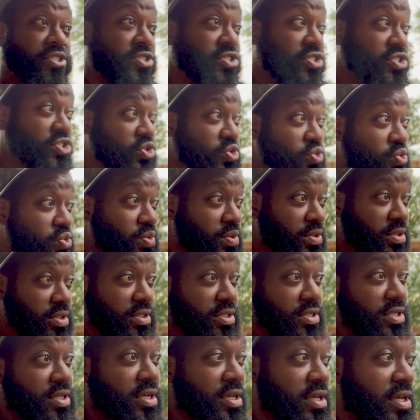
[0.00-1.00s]
soon
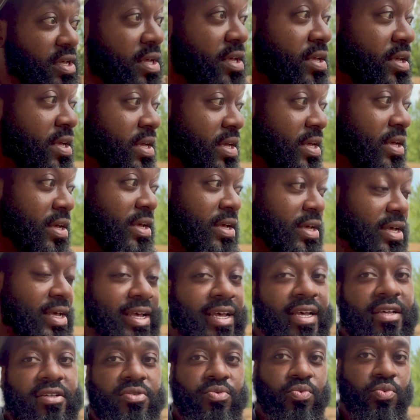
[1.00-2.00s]

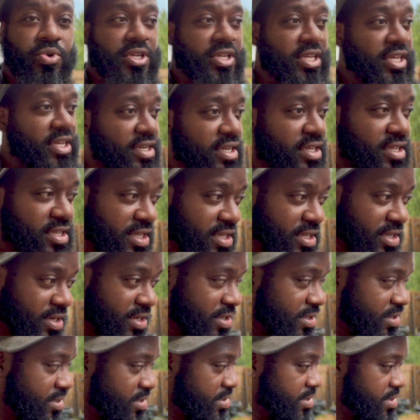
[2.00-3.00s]
as we get the kit
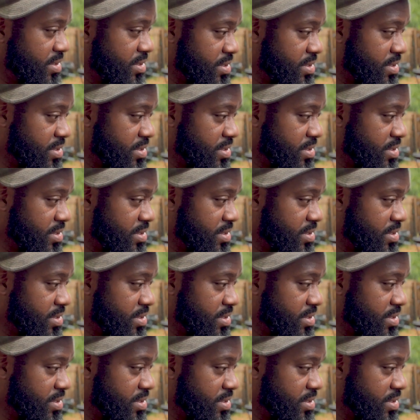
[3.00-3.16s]
in,